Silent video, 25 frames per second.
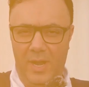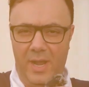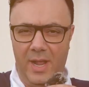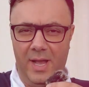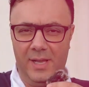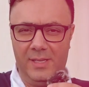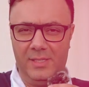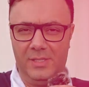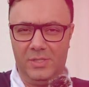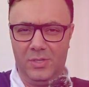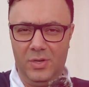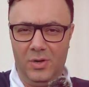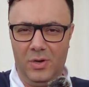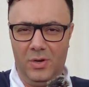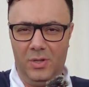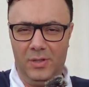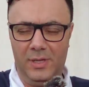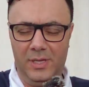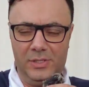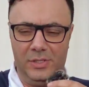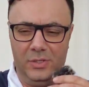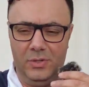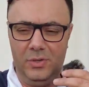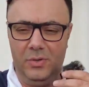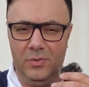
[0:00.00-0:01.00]
right, guys, so
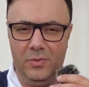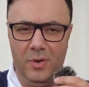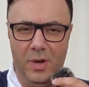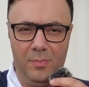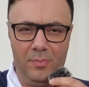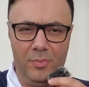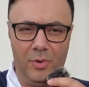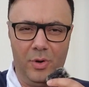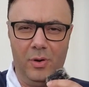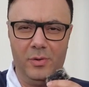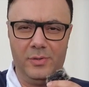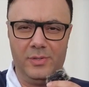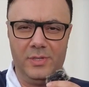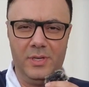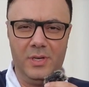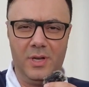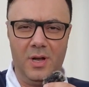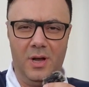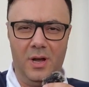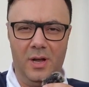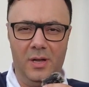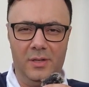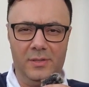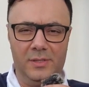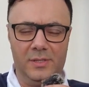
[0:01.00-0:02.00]
let's do pros and
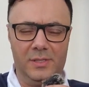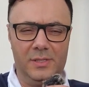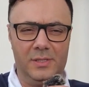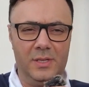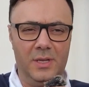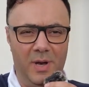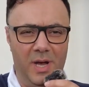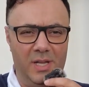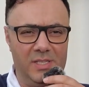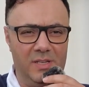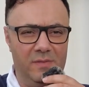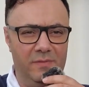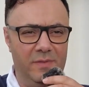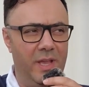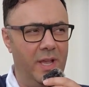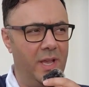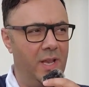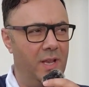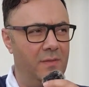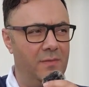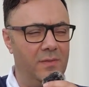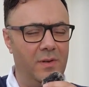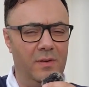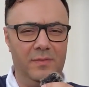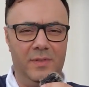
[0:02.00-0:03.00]
cons, positive and
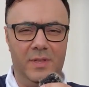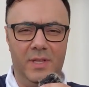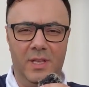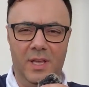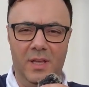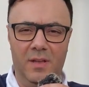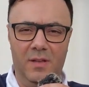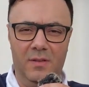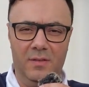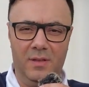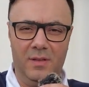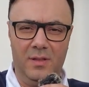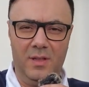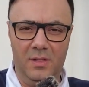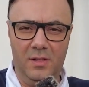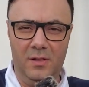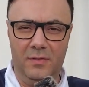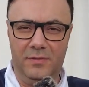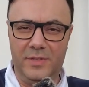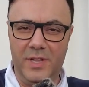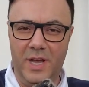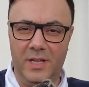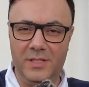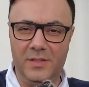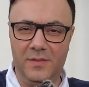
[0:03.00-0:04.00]
negative of the
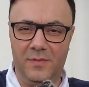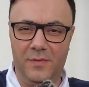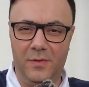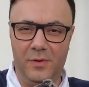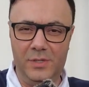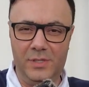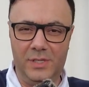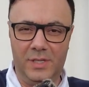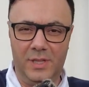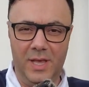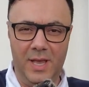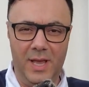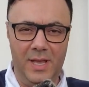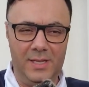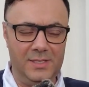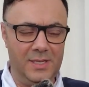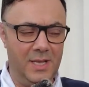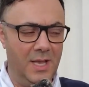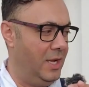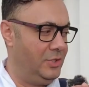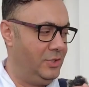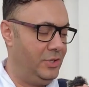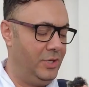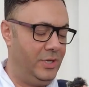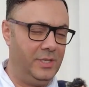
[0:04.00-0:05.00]
Lufthansa First Class.
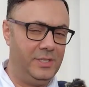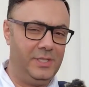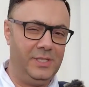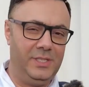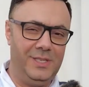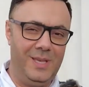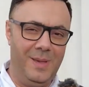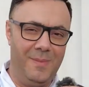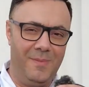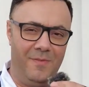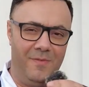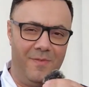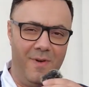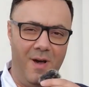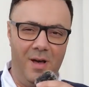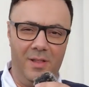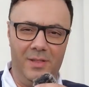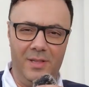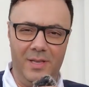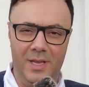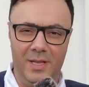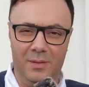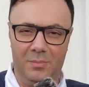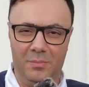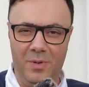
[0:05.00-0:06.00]
As you can see, I'm
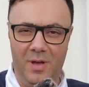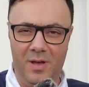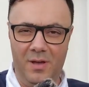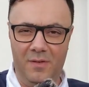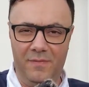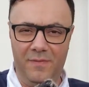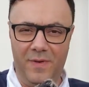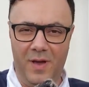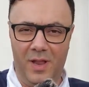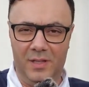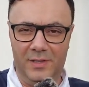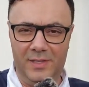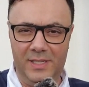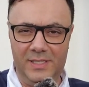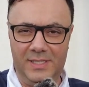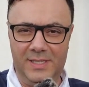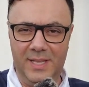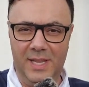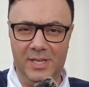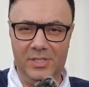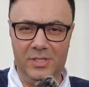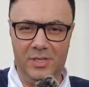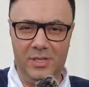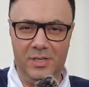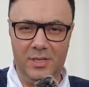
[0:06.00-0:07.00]
finally at my final
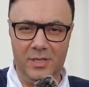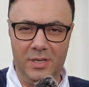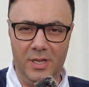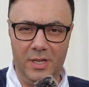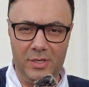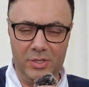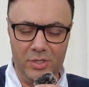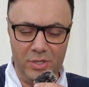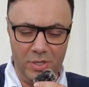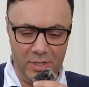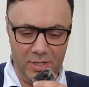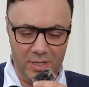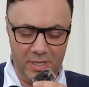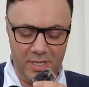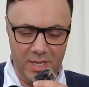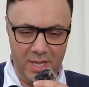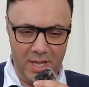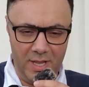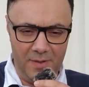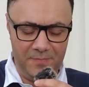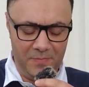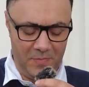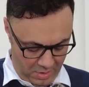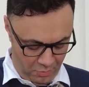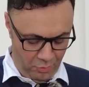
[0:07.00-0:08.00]
destination in Turkey.
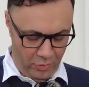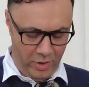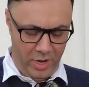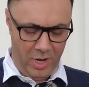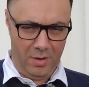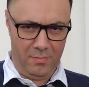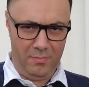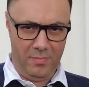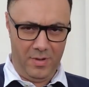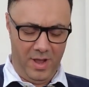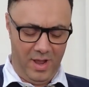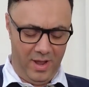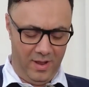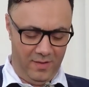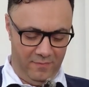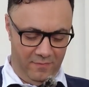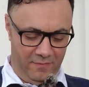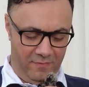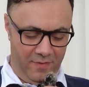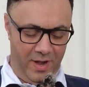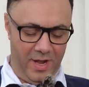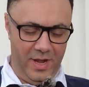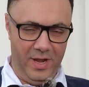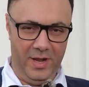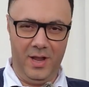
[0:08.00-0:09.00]
I'm wearing my
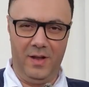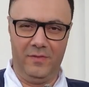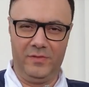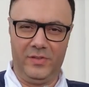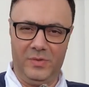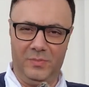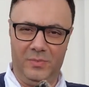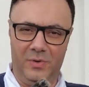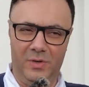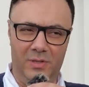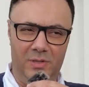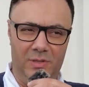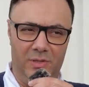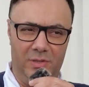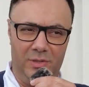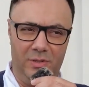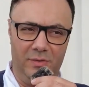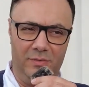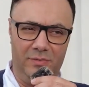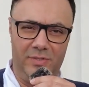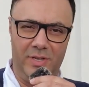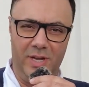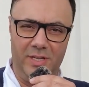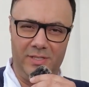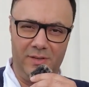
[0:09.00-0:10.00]
very comfortable
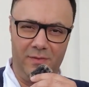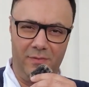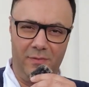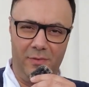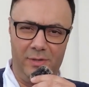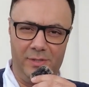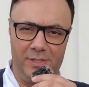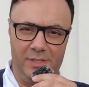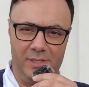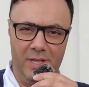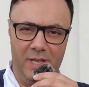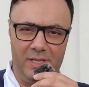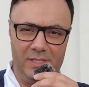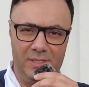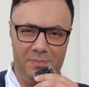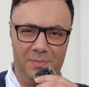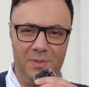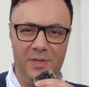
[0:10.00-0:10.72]
Lufthansa First Class